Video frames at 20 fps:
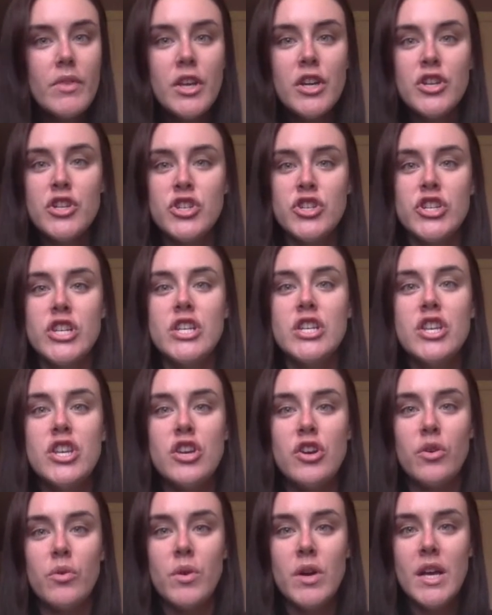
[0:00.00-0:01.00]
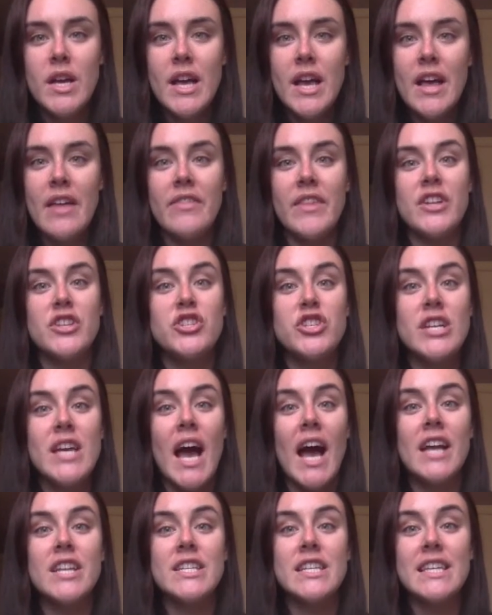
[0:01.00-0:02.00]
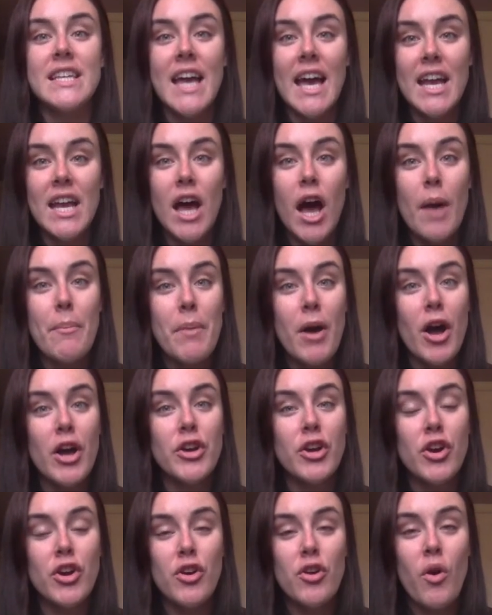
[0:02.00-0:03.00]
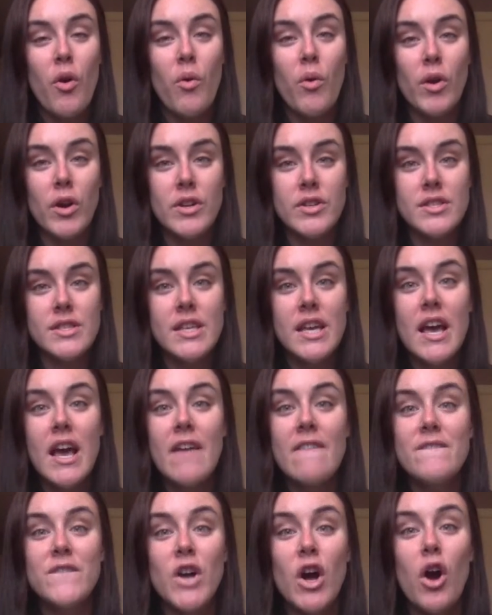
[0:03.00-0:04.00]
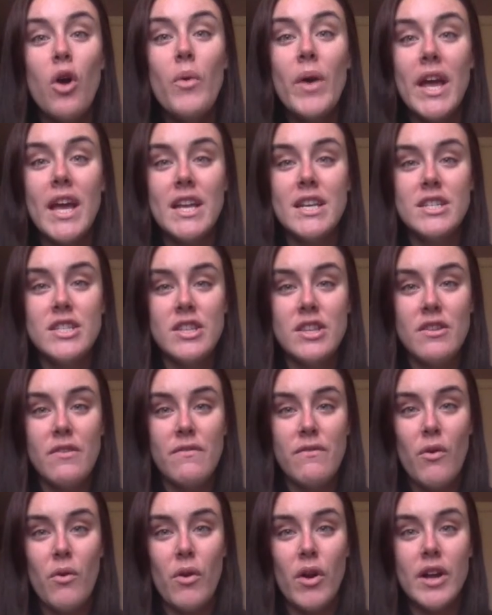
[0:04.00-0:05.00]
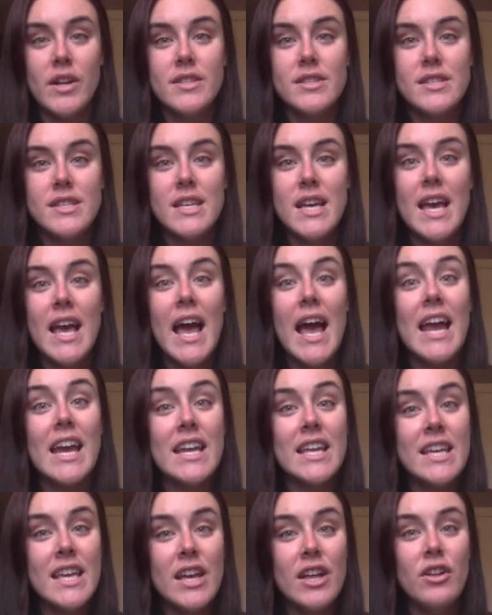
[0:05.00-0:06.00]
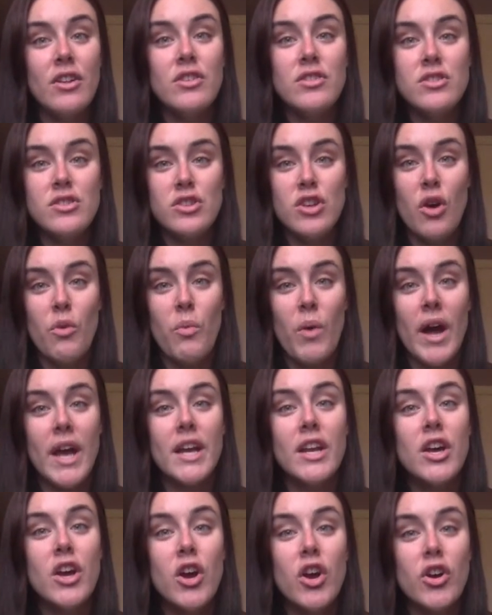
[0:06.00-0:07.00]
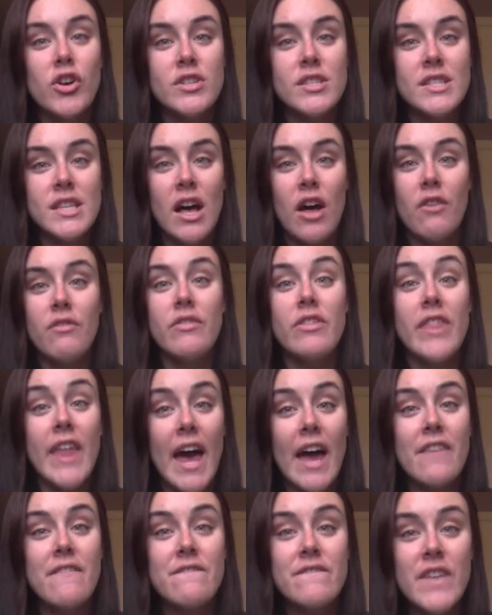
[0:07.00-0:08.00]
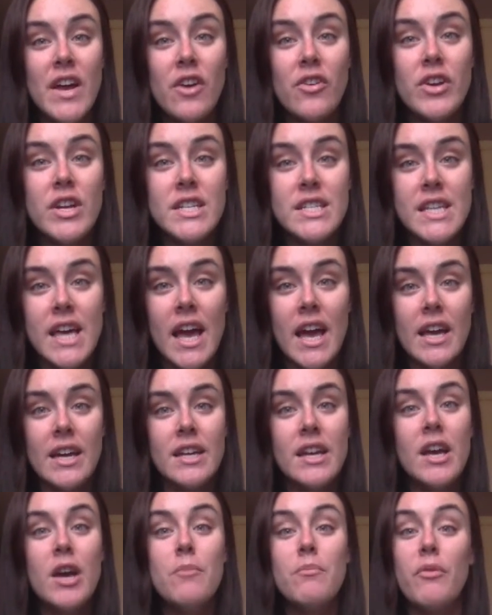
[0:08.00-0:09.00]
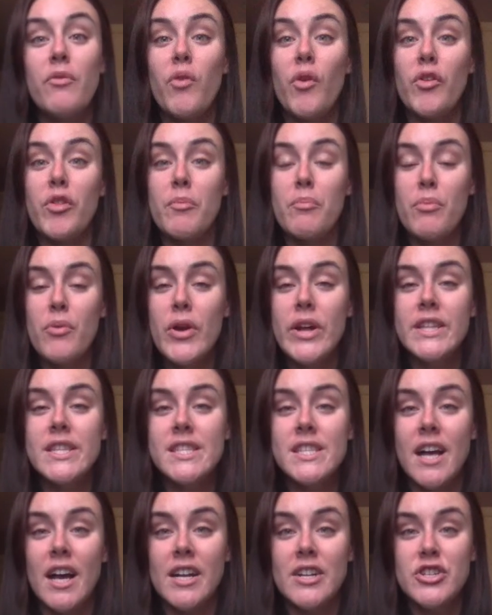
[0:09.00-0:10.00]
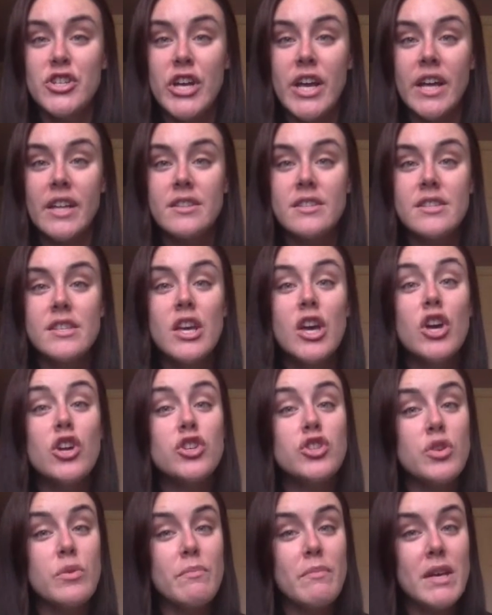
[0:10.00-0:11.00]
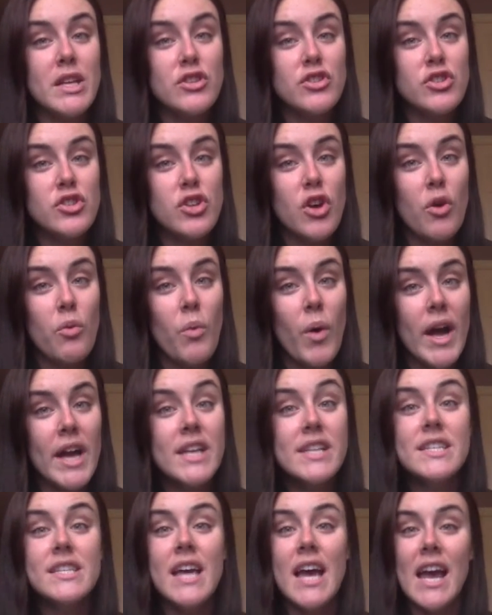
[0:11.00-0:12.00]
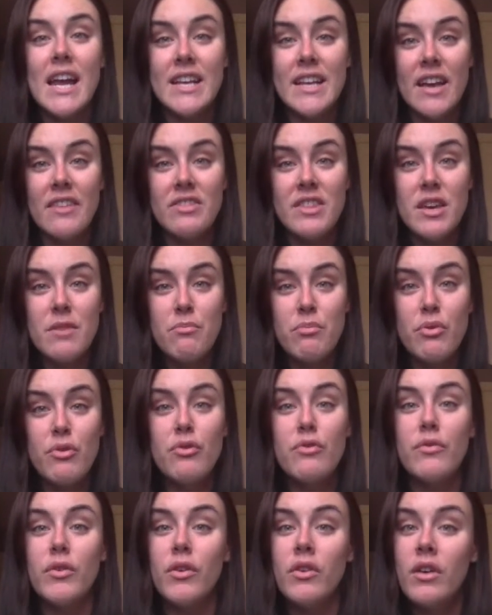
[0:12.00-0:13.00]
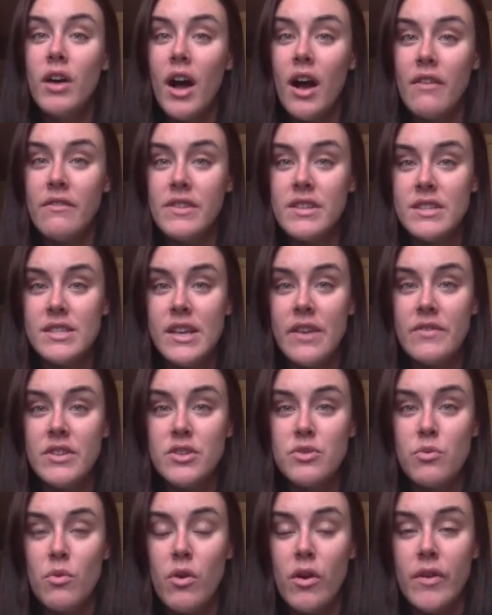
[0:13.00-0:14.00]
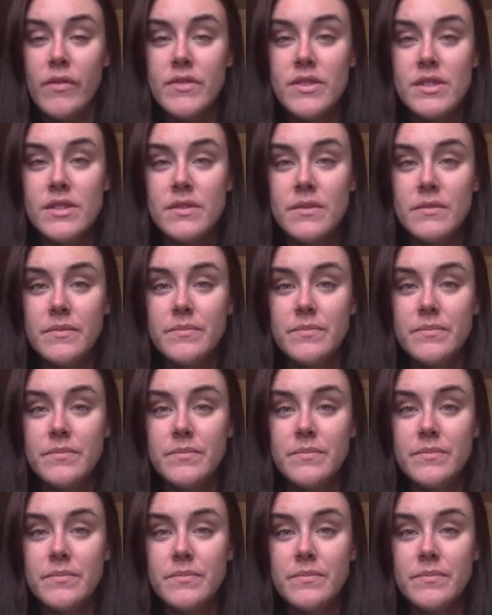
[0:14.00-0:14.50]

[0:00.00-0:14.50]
She knew that she had to get up on her horse, go into the forest, and kill Snow White herself that very day before the prince got a chance to meet Snow White and get the approval of the 7 dwarves.